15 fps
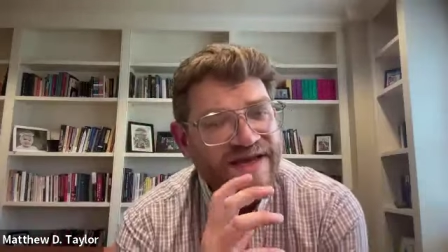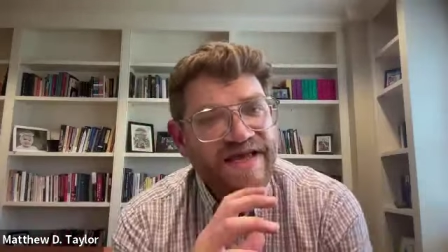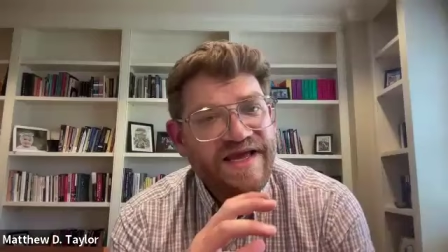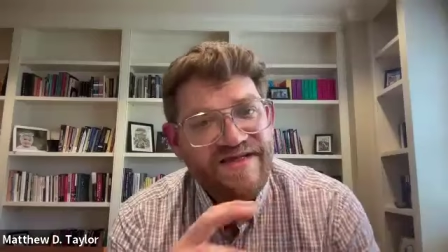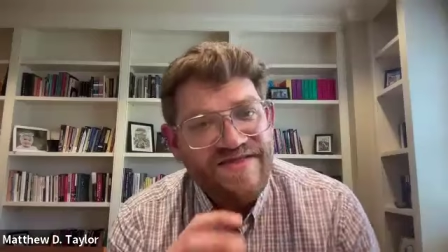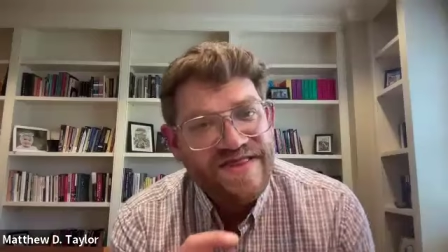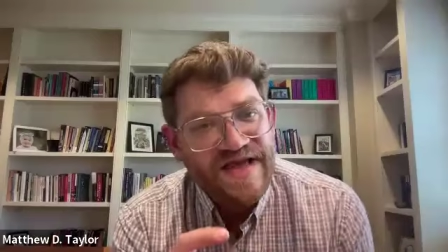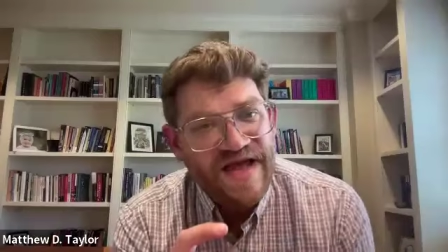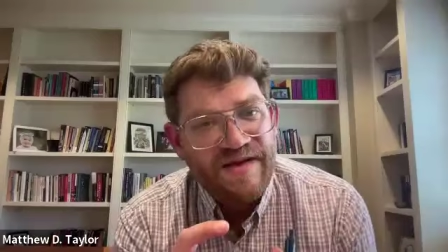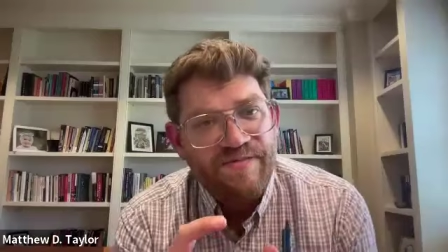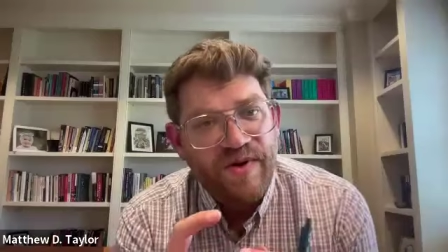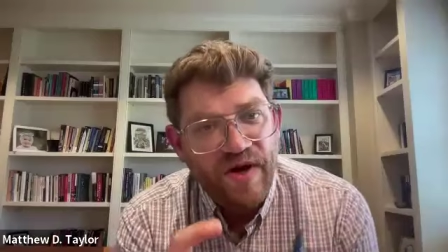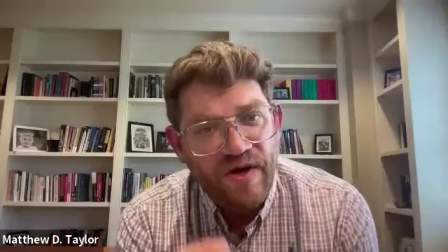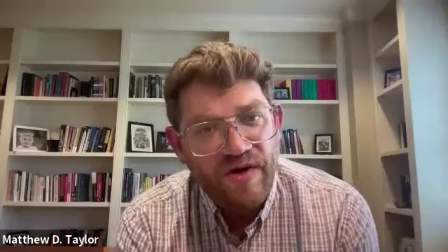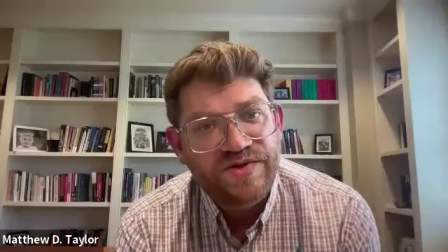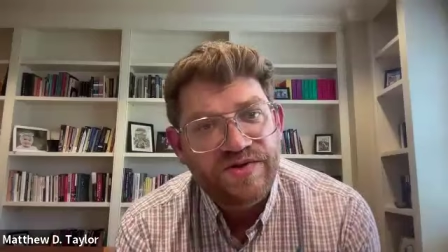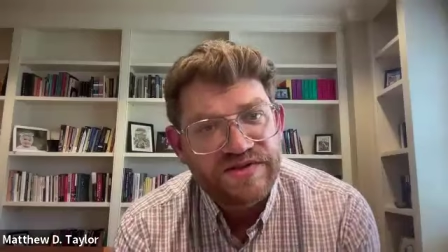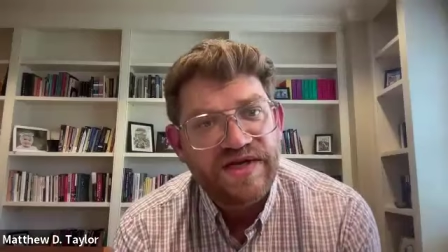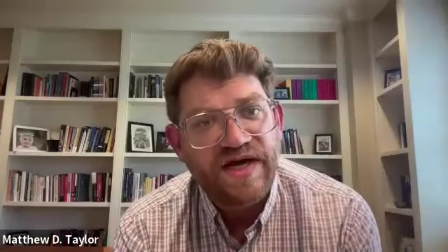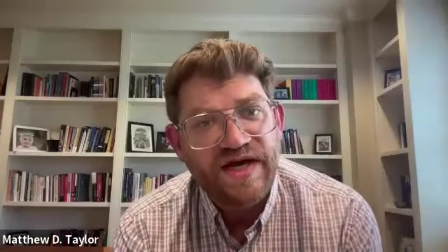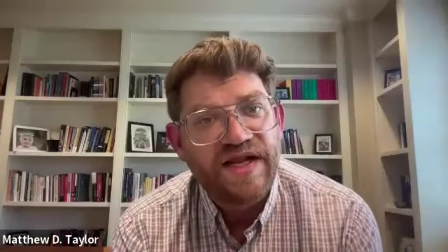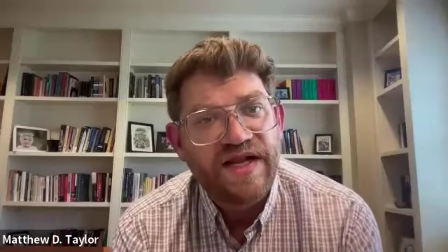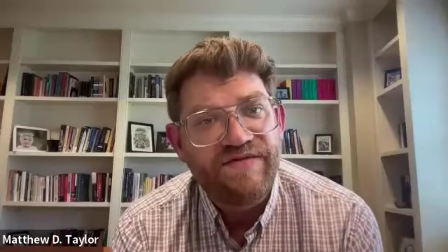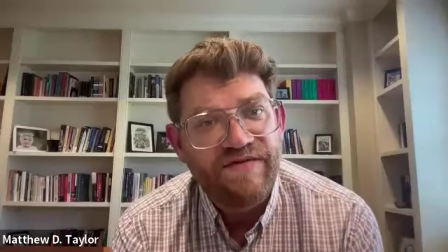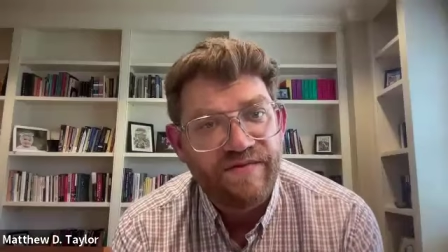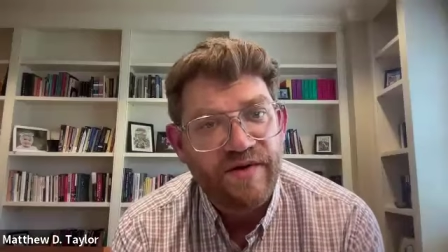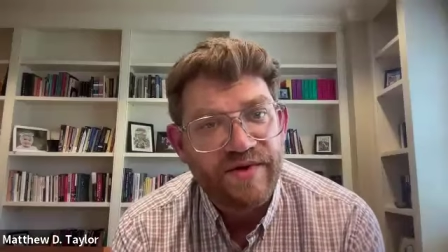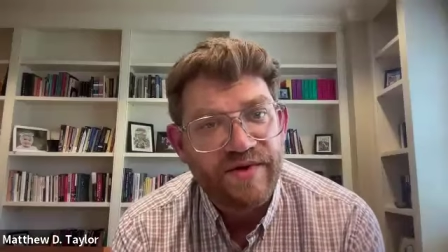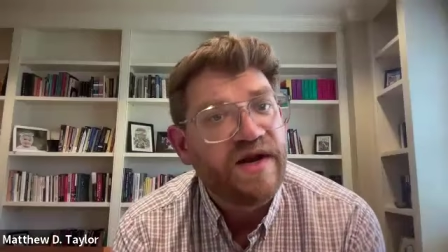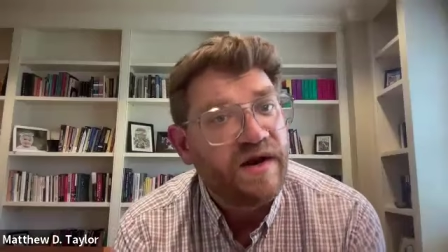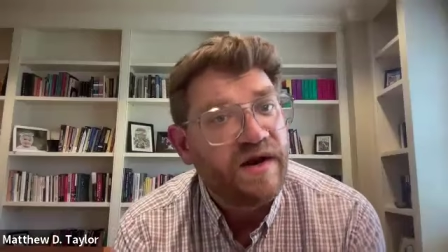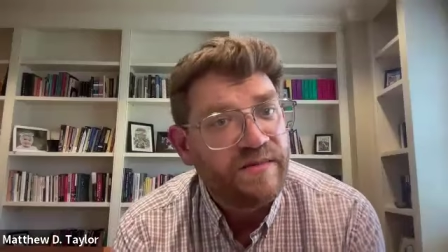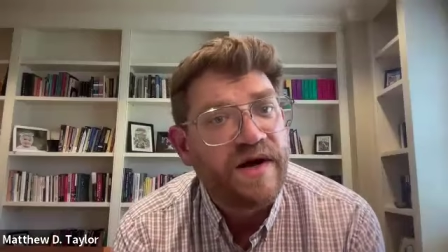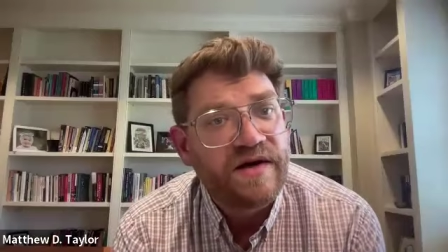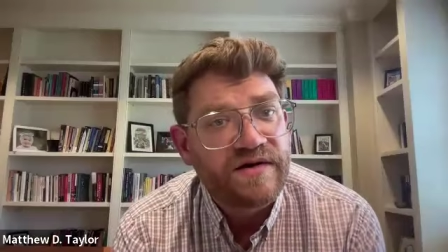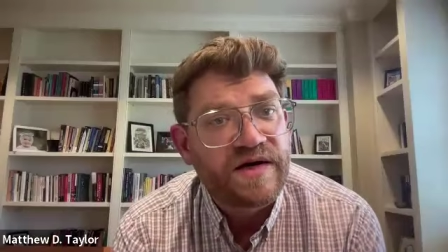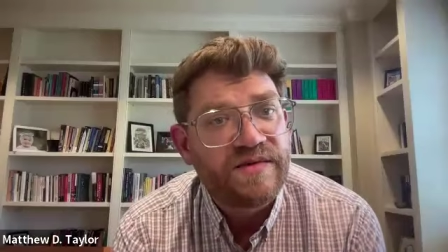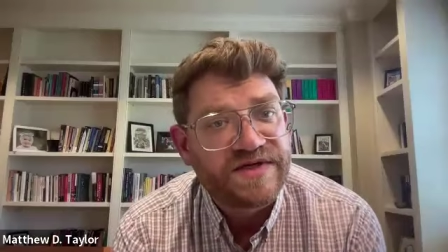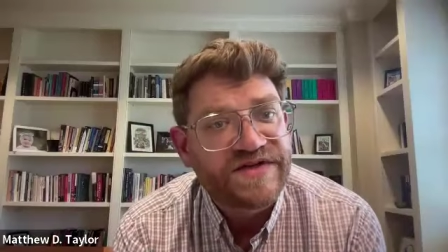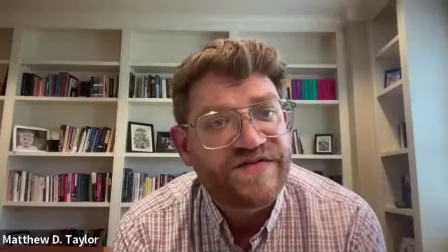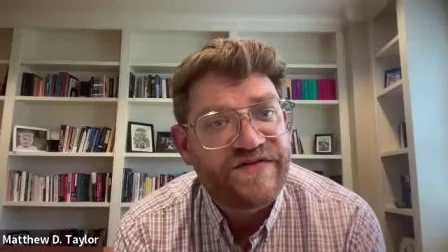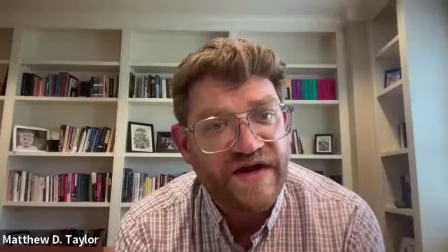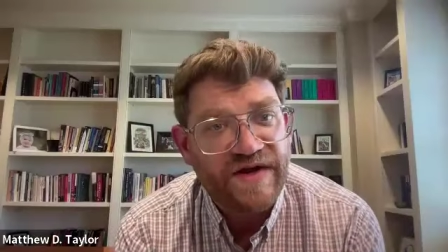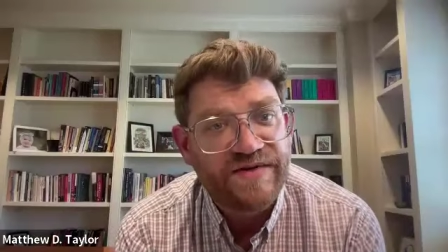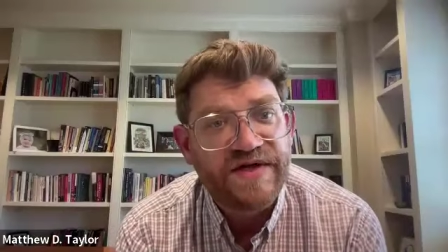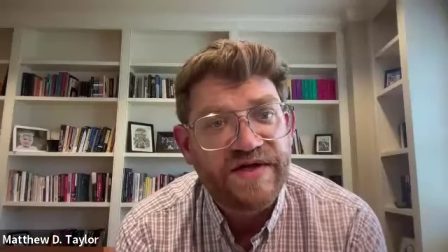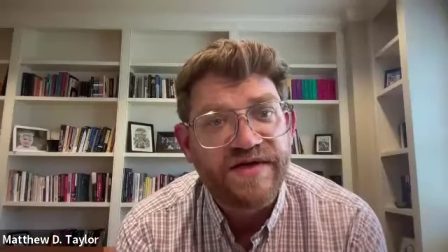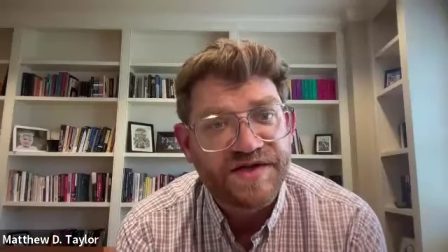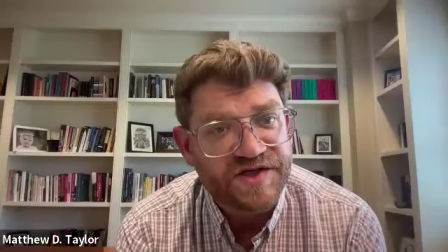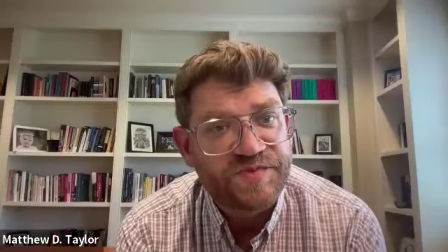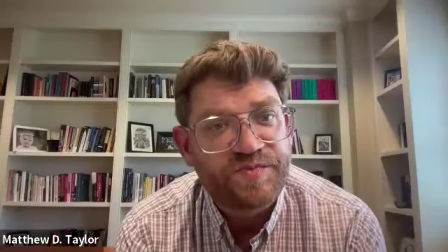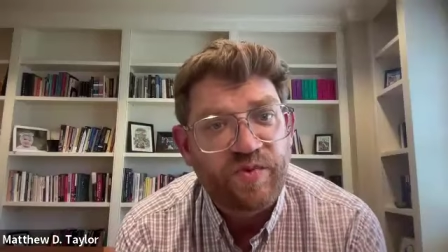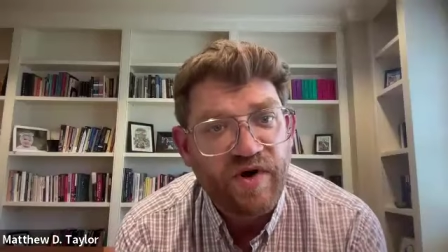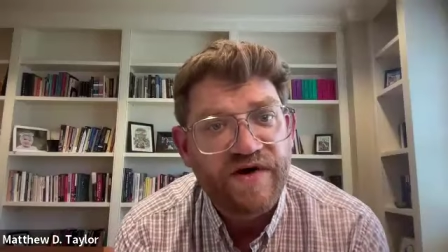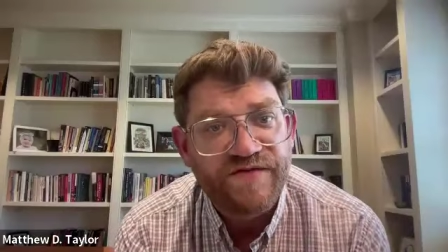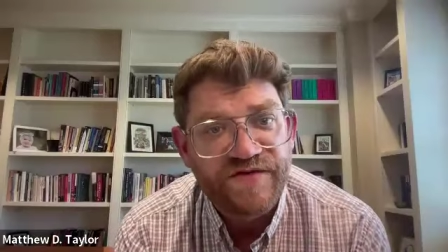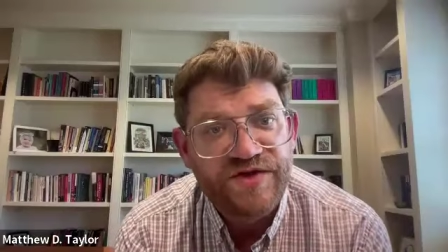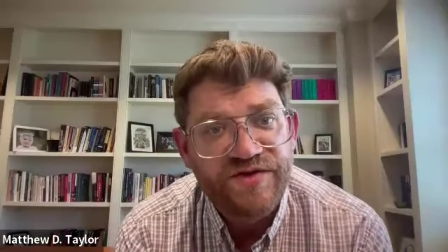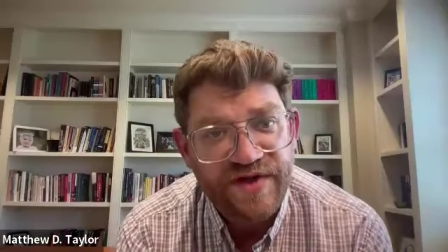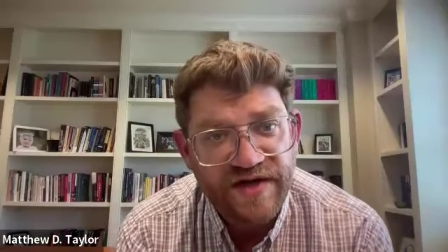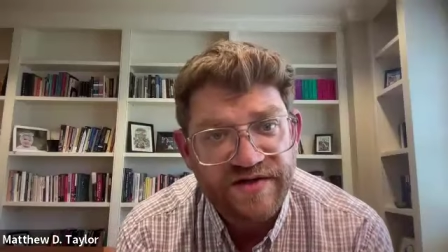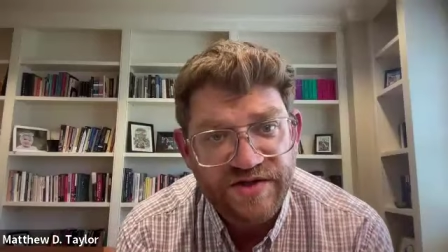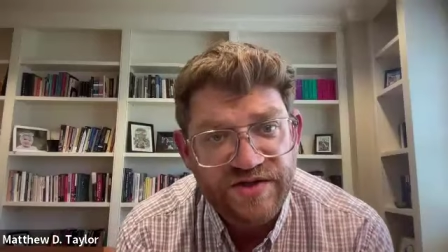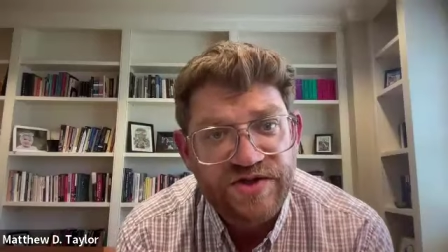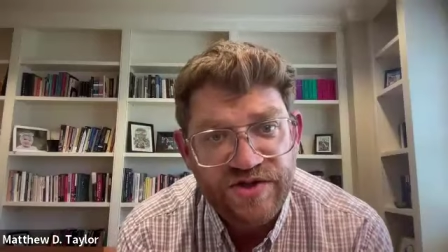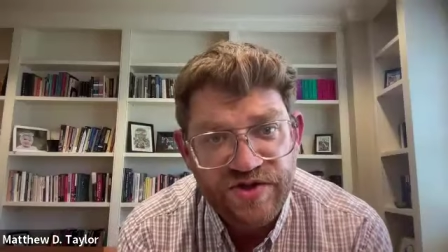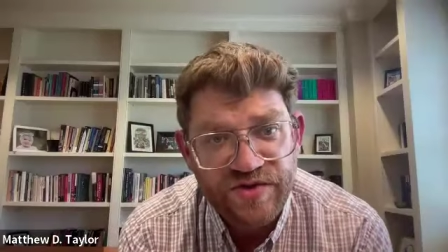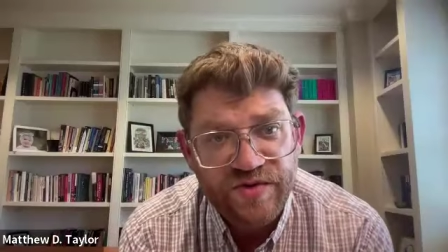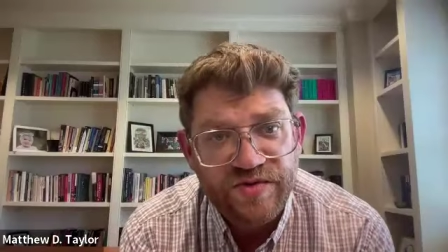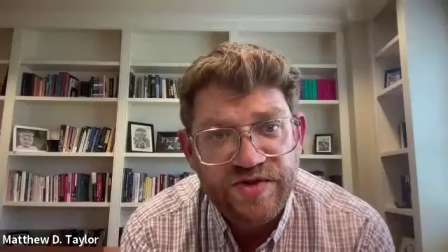in that post 9-11 moment, and Al-Maghrib is founded in the spring of 2002,